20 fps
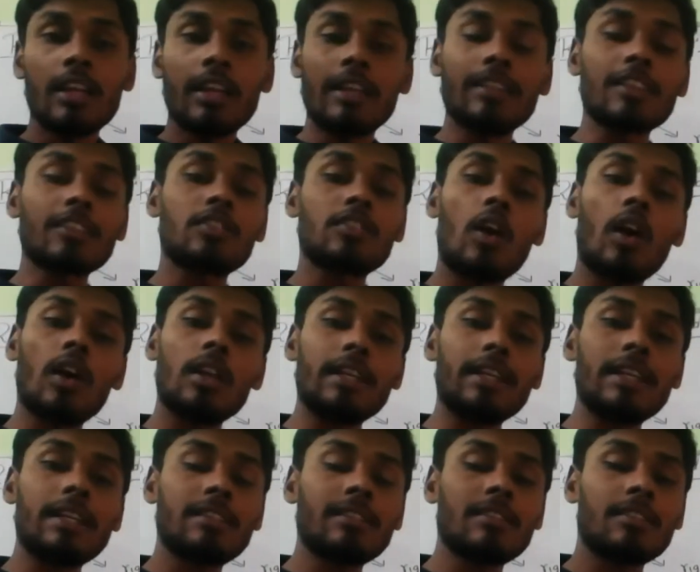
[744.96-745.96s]
In the
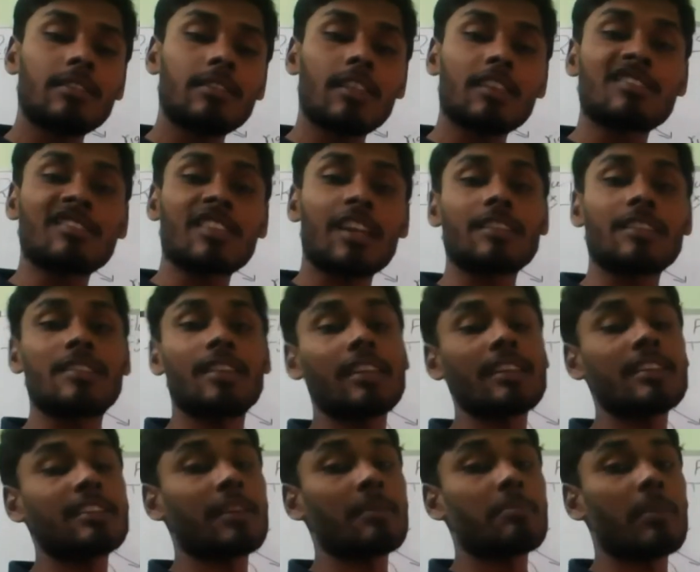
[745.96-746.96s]
solids, the structure
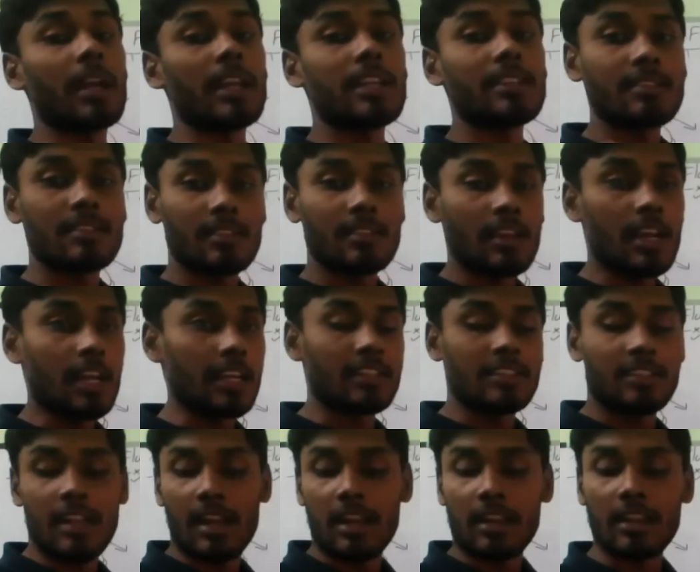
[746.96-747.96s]
remains,
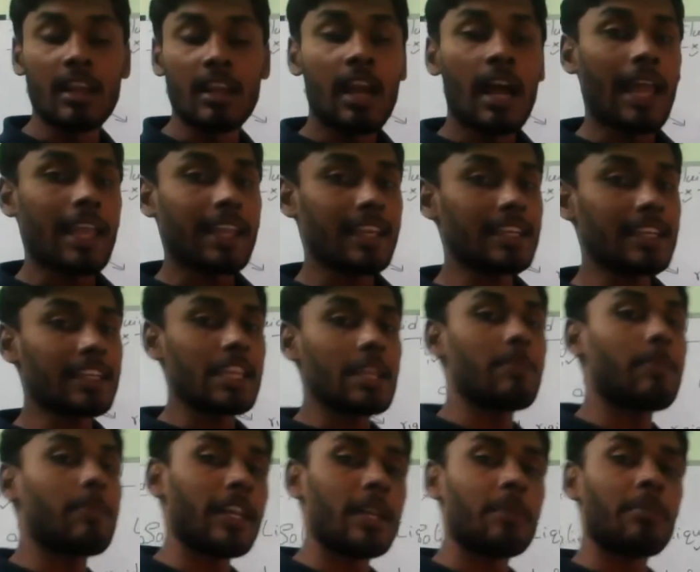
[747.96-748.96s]
understand? I can
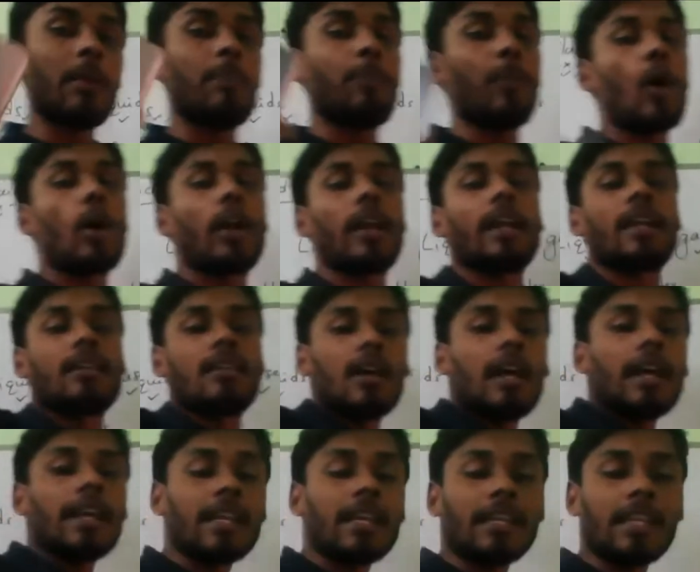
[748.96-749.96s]
keep it in my pocket.
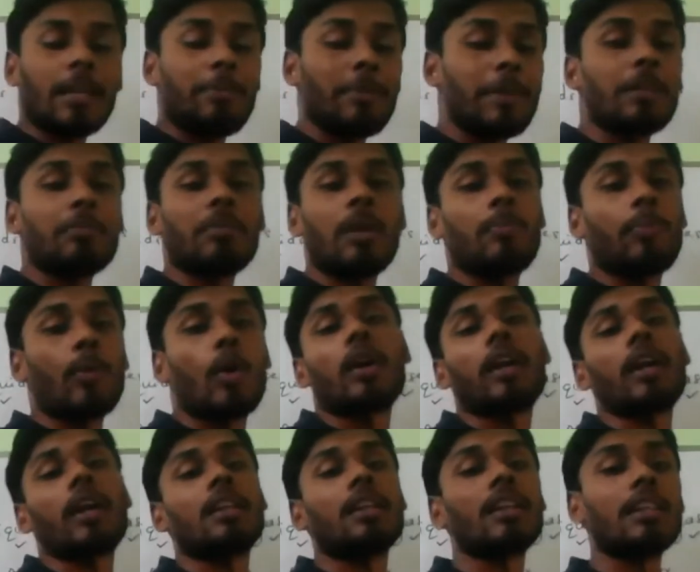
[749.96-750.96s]
I can keep it in my
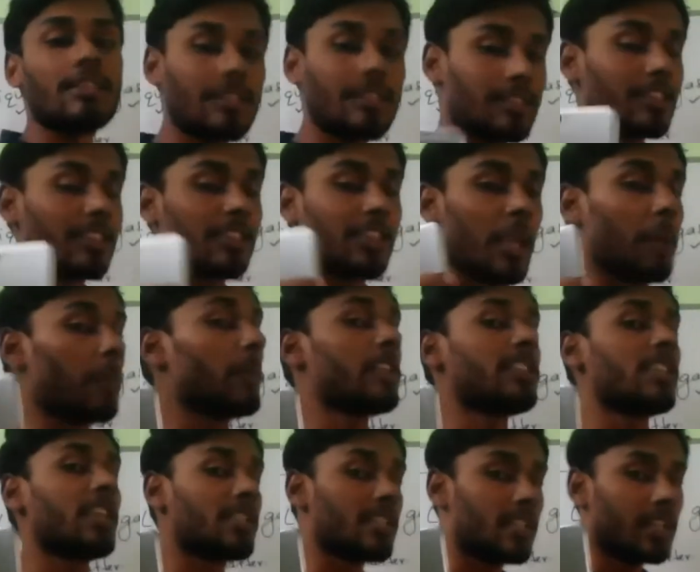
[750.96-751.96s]
pocket. Is it the shape is
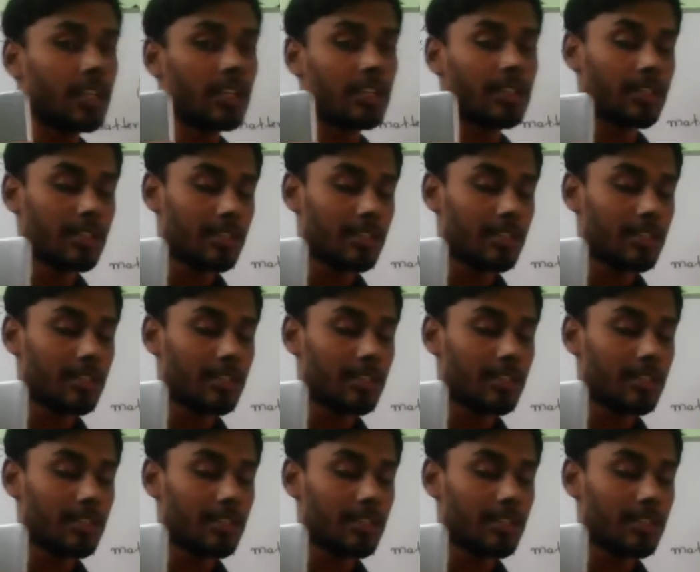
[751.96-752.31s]
changing?